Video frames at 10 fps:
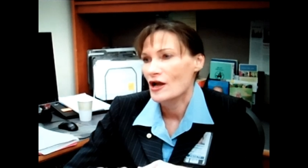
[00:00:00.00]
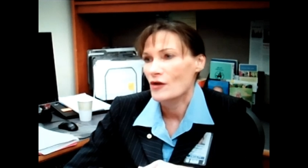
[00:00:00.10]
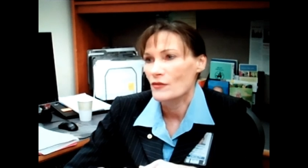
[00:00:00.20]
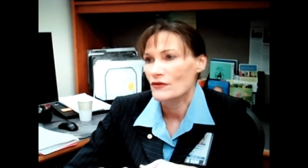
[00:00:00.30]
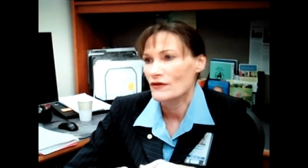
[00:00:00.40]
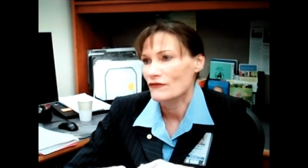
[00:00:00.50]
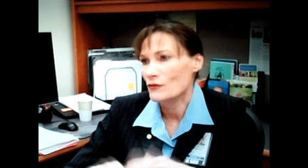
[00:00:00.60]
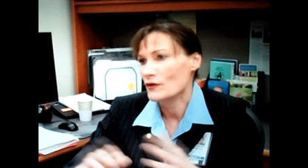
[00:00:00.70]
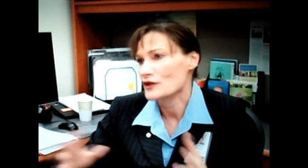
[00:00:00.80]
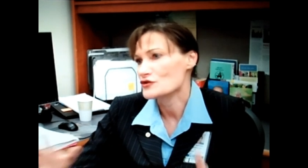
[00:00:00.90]
helping the
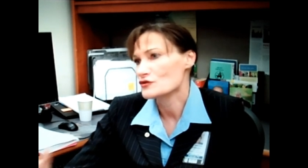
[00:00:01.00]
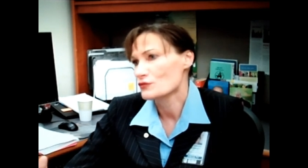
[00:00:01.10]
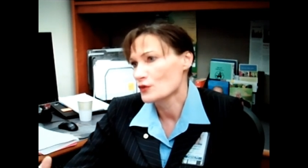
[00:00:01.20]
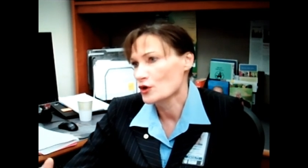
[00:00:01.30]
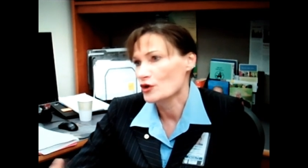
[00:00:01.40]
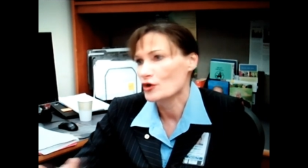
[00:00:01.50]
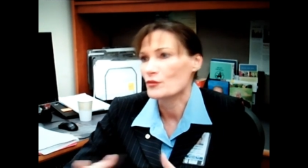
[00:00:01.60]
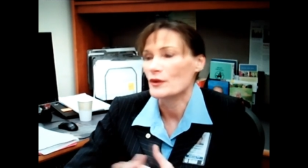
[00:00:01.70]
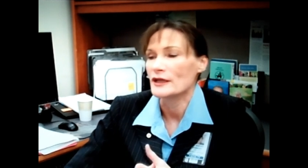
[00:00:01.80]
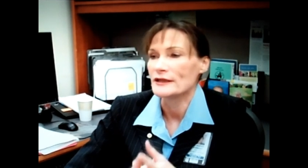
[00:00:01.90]
4-H
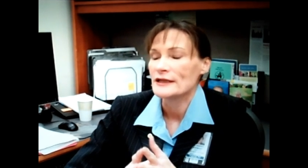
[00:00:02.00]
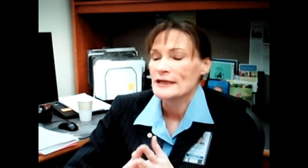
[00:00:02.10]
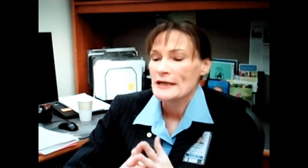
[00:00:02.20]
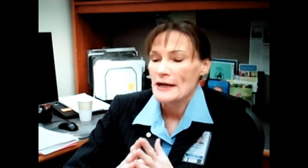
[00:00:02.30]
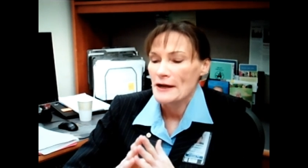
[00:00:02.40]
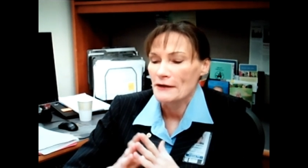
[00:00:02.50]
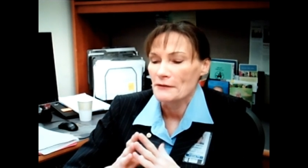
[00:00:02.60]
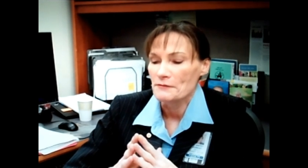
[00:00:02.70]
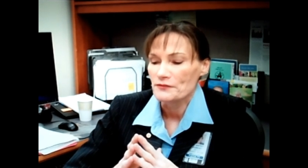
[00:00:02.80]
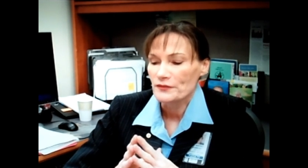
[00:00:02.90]
group, and
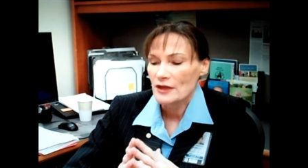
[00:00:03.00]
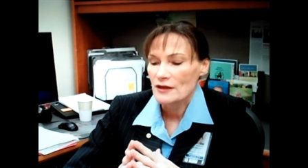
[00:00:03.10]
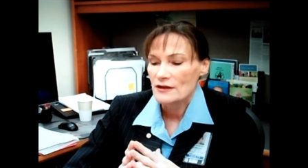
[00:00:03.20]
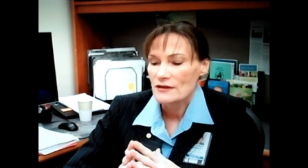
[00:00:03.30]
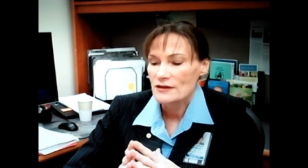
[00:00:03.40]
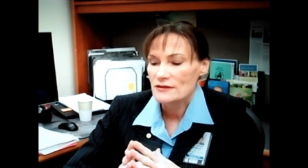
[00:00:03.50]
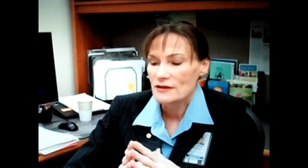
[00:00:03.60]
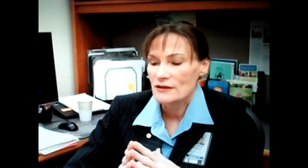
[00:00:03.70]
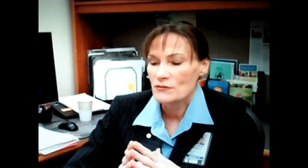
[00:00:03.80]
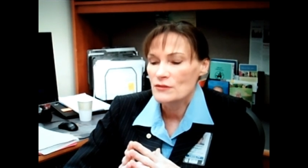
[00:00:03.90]
um,
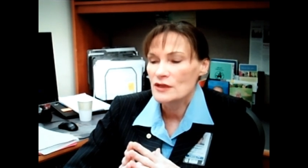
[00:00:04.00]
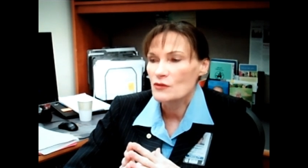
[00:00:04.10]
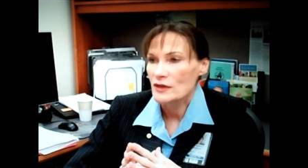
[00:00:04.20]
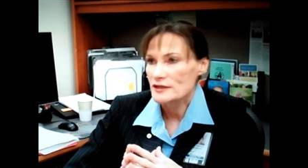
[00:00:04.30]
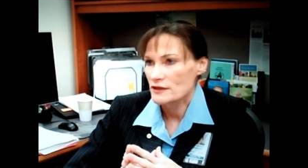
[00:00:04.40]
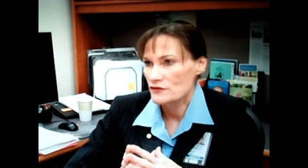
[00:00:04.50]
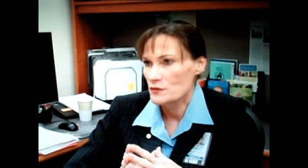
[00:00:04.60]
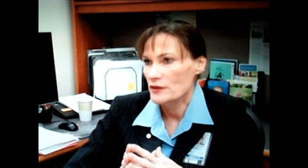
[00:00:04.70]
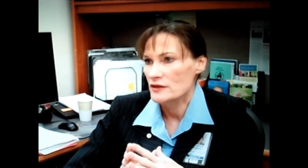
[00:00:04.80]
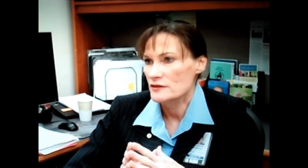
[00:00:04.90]
in many ways
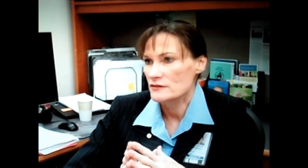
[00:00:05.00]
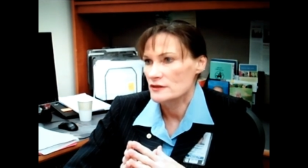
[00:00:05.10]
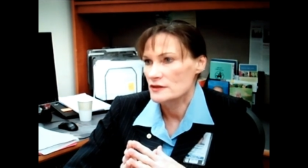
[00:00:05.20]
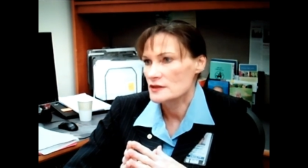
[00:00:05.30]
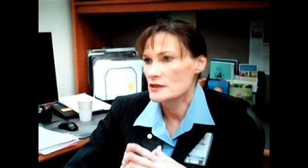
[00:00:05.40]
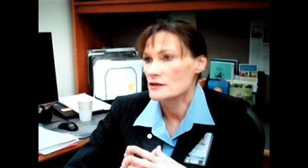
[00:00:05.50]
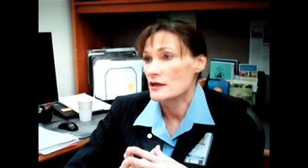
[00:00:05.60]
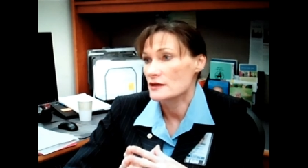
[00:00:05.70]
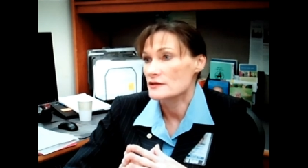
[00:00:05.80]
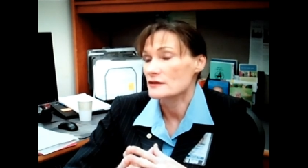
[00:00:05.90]
gives is, is seen
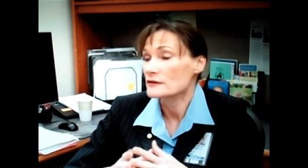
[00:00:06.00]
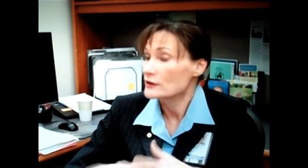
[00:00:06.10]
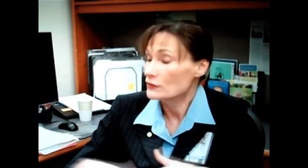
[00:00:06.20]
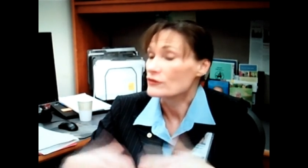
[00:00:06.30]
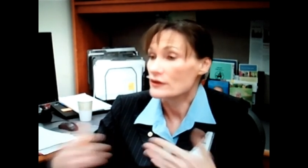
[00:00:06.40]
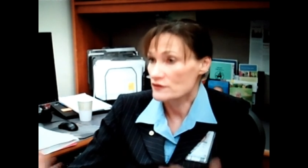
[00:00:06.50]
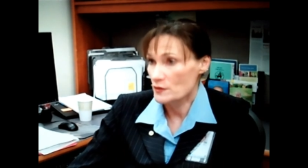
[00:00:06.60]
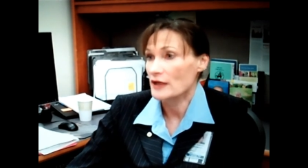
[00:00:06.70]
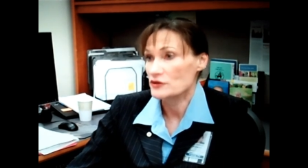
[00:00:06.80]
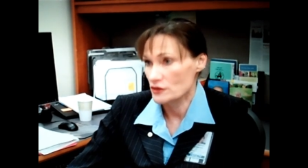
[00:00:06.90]
as a leader who gives
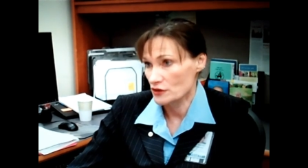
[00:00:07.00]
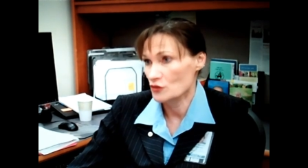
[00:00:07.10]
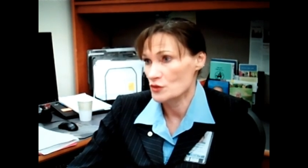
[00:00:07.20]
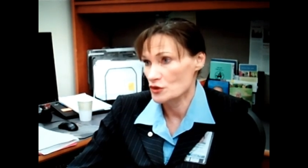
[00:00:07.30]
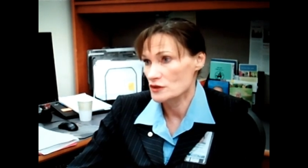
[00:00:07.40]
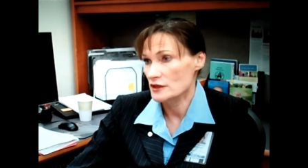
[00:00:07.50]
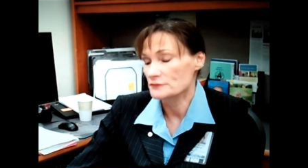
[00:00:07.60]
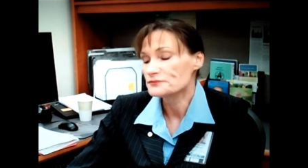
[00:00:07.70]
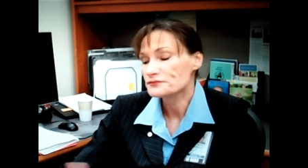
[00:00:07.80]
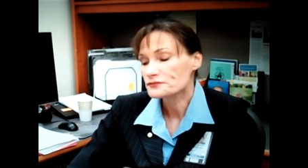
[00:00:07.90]
back to the
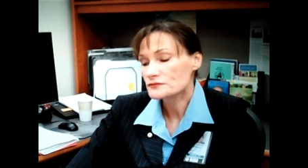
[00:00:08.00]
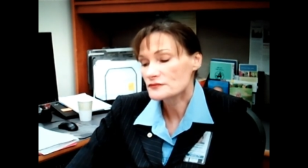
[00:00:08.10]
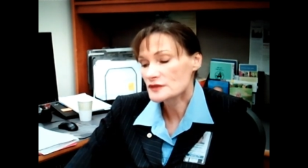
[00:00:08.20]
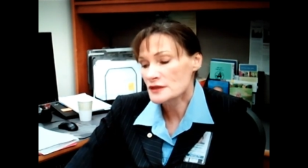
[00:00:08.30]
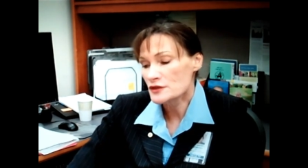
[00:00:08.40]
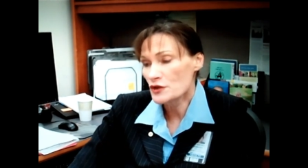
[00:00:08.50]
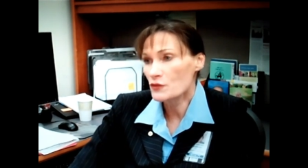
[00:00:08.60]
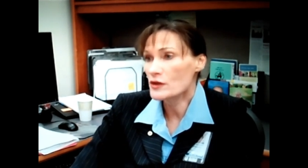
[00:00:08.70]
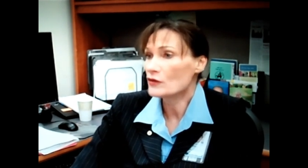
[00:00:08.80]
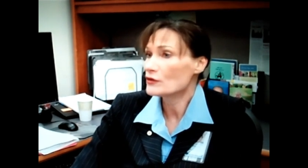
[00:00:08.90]
community. So
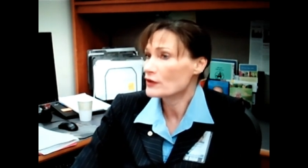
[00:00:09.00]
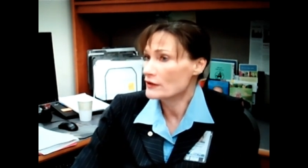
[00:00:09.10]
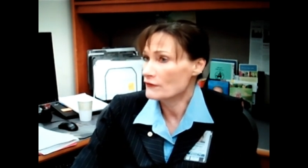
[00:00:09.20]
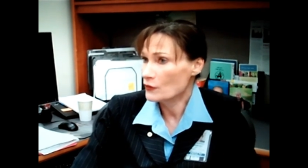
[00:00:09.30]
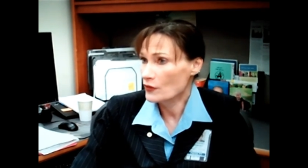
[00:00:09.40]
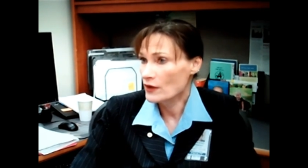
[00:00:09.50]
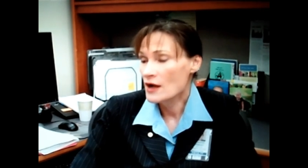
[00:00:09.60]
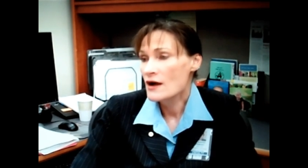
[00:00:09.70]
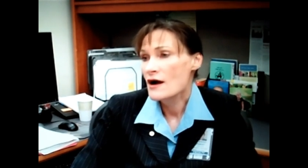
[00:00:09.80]
we are looking for